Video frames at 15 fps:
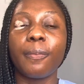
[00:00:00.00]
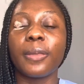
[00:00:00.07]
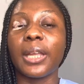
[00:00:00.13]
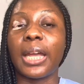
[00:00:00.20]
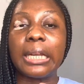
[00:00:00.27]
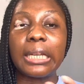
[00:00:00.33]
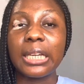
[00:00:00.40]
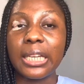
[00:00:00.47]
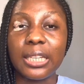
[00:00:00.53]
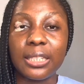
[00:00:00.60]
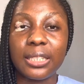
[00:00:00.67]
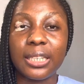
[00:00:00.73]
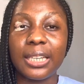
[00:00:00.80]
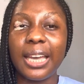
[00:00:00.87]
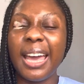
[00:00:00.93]
and
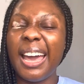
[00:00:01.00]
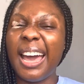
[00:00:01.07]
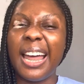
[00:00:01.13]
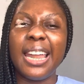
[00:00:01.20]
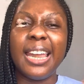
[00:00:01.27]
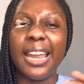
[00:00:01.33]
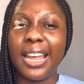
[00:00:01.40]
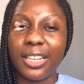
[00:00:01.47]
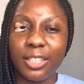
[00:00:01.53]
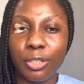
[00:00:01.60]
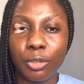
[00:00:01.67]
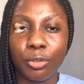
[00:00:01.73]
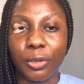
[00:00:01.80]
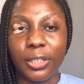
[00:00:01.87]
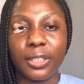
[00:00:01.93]
easy and less
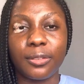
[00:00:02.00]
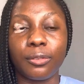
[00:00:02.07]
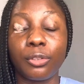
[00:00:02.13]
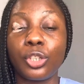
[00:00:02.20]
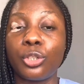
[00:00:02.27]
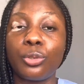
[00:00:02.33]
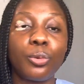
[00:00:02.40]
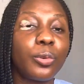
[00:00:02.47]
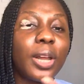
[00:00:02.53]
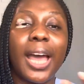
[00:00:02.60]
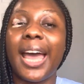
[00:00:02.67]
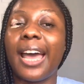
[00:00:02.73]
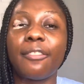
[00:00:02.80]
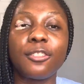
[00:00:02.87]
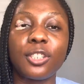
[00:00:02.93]
stressful. You don't
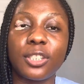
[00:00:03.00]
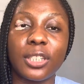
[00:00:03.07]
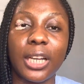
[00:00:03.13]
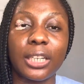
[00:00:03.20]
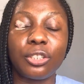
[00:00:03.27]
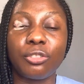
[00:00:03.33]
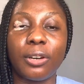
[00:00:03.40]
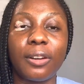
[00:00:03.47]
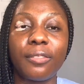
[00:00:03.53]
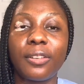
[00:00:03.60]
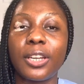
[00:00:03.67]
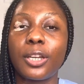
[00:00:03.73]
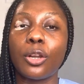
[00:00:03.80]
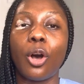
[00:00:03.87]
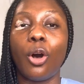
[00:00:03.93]
have to start
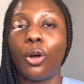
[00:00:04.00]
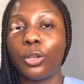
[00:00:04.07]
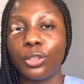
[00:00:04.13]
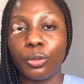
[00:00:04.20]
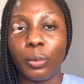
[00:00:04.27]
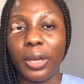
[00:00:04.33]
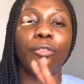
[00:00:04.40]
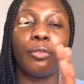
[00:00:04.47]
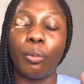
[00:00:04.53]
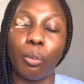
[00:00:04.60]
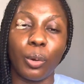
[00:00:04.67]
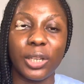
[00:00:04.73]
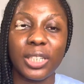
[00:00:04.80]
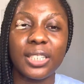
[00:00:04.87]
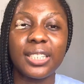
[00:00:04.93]
traveling all the way from
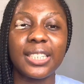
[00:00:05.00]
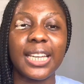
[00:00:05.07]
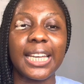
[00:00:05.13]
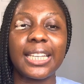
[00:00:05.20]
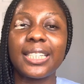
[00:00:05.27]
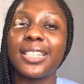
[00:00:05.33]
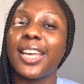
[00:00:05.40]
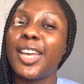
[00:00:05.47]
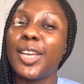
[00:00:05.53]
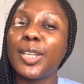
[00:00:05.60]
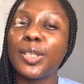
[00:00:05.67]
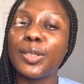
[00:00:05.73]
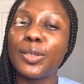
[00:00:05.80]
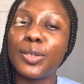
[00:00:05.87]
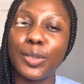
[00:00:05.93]
one state
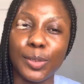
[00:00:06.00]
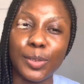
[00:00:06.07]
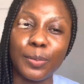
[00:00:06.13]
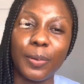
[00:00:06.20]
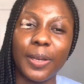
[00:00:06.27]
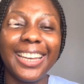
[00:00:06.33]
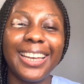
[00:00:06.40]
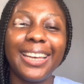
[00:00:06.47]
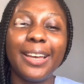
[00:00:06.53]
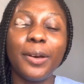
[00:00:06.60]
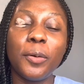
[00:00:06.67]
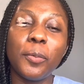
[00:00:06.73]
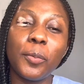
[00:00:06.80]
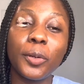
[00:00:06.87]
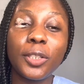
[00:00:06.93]
to do it.
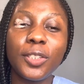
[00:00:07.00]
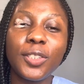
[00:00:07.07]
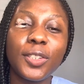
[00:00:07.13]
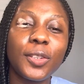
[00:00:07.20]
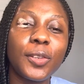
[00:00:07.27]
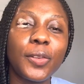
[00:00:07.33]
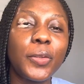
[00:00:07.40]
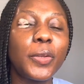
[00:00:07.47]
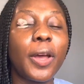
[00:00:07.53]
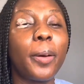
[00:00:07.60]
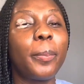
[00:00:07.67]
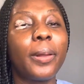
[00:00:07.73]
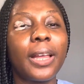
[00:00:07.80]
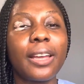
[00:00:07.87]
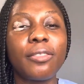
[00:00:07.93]
Once you go to
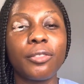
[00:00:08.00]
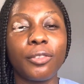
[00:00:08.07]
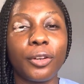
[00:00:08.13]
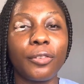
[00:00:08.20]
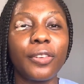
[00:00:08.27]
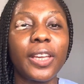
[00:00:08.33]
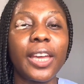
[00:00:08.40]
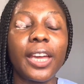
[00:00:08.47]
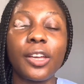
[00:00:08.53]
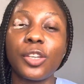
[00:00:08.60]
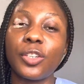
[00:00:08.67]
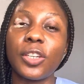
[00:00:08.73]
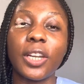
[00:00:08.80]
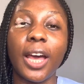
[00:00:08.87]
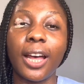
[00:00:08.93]
apply for
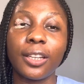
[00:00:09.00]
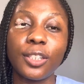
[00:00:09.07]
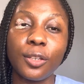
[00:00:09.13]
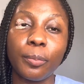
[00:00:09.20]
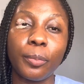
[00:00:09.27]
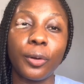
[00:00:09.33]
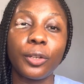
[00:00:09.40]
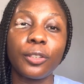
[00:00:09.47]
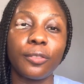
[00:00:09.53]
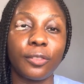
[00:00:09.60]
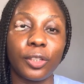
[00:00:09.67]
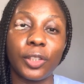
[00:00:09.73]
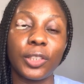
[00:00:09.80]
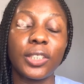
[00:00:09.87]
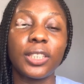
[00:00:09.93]
verification at your board of
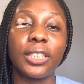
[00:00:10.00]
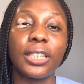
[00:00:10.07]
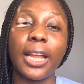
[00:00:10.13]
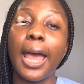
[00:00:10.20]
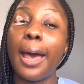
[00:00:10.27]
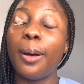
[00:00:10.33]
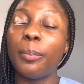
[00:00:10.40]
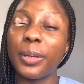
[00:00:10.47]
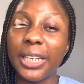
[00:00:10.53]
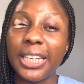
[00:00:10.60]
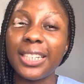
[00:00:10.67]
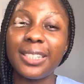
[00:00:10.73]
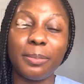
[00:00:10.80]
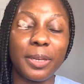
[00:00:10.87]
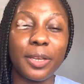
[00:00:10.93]
nursing,
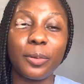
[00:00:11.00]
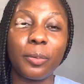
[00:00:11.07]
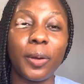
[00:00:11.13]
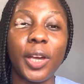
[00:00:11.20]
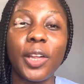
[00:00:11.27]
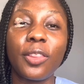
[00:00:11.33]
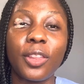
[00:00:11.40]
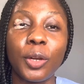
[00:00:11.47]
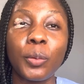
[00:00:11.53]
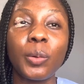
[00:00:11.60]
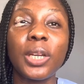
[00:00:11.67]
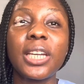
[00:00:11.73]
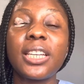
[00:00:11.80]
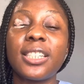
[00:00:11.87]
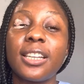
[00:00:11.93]
please be aware there
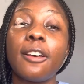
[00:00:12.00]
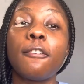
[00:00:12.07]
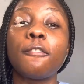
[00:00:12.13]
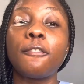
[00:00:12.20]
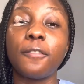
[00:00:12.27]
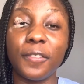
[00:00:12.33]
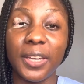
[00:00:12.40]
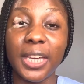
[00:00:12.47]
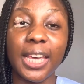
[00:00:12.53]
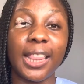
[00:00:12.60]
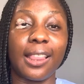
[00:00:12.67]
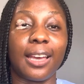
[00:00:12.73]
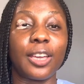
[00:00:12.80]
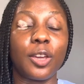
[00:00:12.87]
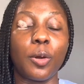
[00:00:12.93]
is a fee
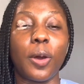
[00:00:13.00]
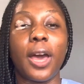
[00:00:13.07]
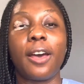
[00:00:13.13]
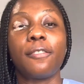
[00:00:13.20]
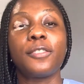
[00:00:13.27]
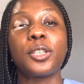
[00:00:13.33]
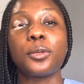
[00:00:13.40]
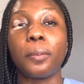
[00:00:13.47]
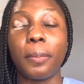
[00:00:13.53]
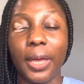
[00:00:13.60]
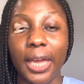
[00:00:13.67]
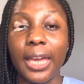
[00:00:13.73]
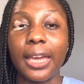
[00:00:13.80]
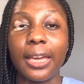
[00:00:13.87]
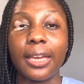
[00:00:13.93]
that you have to
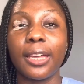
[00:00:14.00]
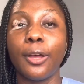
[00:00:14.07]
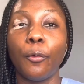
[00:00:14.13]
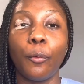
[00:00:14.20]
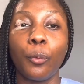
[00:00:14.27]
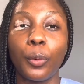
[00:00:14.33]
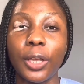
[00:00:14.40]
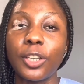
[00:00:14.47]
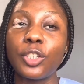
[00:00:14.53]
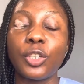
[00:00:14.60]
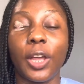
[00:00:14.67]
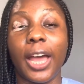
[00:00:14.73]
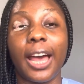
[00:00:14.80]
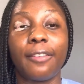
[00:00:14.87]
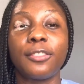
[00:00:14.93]
pay, which
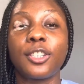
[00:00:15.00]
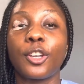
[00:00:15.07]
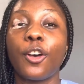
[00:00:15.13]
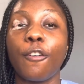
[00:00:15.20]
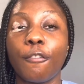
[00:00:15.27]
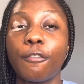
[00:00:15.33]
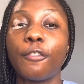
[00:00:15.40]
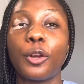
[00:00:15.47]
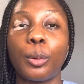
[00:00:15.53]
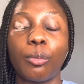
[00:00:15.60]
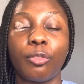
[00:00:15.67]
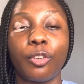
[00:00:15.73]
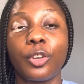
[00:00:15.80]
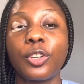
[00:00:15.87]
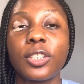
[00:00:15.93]
you have to confirm
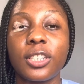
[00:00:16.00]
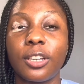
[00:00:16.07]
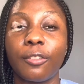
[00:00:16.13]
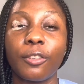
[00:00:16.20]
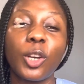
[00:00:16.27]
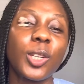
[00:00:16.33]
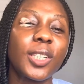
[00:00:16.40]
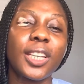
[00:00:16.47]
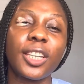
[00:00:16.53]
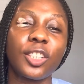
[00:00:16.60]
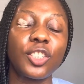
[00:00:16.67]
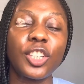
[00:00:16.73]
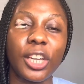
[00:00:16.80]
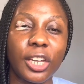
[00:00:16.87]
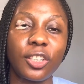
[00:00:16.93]
for yourself because
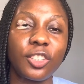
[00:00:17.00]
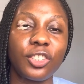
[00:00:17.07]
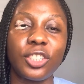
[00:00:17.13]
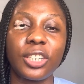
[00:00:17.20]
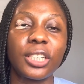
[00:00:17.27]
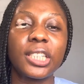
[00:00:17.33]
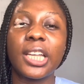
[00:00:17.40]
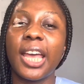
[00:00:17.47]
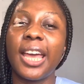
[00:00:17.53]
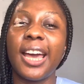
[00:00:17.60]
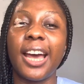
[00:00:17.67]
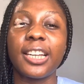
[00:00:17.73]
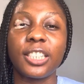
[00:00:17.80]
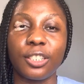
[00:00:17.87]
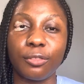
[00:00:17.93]
it changes
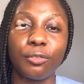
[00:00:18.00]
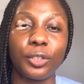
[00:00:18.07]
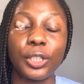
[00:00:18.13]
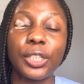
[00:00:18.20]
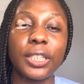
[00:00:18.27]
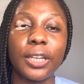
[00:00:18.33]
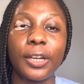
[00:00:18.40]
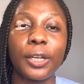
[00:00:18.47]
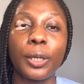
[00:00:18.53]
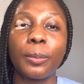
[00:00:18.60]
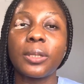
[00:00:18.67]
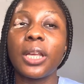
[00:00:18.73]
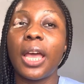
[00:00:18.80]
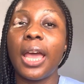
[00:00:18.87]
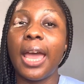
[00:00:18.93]
at different
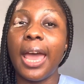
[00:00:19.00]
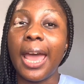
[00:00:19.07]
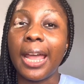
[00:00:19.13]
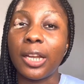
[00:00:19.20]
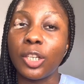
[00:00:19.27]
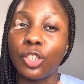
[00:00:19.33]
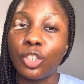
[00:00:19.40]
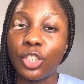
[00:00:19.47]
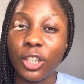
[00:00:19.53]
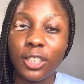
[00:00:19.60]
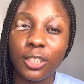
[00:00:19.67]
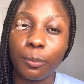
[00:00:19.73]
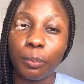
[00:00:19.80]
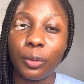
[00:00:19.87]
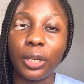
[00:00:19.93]
times. And
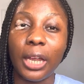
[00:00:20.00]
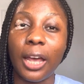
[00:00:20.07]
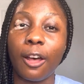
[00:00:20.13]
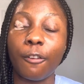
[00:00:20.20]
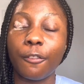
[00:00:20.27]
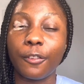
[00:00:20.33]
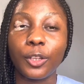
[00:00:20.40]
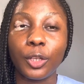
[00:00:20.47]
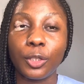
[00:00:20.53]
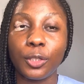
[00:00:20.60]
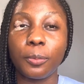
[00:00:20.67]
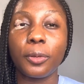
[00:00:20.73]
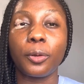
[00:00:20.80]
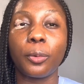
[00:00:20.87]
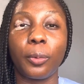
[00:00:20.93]
just to put it out for you
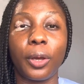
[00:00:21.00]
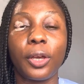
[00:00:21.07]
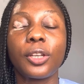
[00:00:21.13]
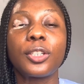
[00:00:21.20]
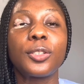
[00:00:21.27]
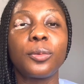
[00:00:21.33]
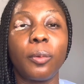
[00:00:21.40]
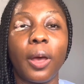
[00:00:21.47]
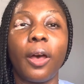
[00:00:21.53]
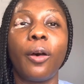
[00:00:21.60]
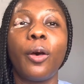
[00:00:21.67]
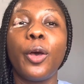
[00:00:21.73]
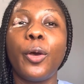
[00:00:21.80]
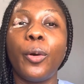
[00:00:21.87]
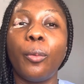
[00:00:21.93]
to be aware as
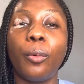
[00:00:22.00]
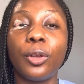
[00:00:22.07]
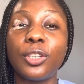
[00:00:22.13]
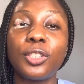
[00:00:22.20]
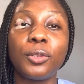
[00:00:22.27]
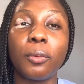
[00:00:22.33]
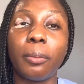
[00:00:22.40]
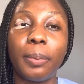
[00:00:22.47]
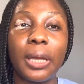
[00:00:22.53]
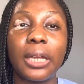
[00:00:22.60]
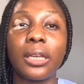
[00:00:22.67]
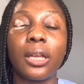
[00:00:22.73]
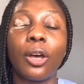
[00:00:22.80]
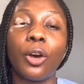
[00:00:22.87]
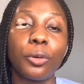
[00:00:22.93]
well, once you are
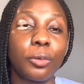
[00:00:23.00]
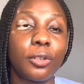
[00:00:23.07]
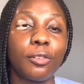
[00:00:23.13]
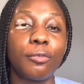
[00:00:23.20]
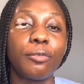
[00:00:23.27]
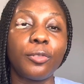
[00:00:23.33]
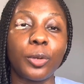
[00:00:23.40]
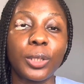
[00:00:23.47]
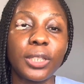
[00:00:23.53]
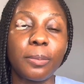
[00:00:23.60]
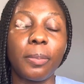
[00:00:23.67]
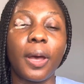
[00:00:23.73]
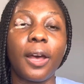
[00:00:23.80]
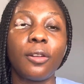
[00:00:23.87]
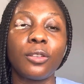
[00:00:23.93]
paying the
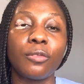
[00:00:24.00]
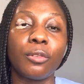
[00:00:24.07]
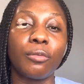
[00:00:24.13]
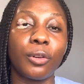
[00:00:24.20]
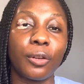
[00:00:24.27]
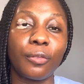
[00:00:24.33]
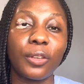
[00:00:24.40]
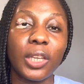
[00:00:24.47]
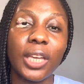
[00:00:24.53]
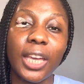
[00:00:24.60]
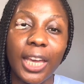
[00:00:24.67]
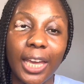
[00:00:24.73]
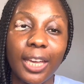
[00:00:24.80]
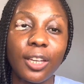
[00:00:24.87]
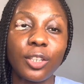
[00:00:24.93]
£140 for
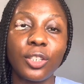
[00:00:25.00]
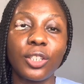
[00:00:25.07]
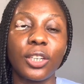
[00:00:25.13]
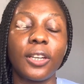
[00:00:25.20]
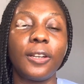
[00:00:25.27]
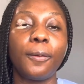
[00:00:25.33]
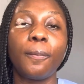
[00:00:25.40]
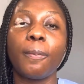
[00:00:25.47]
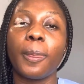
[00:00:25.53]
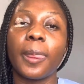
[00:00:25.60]
verification,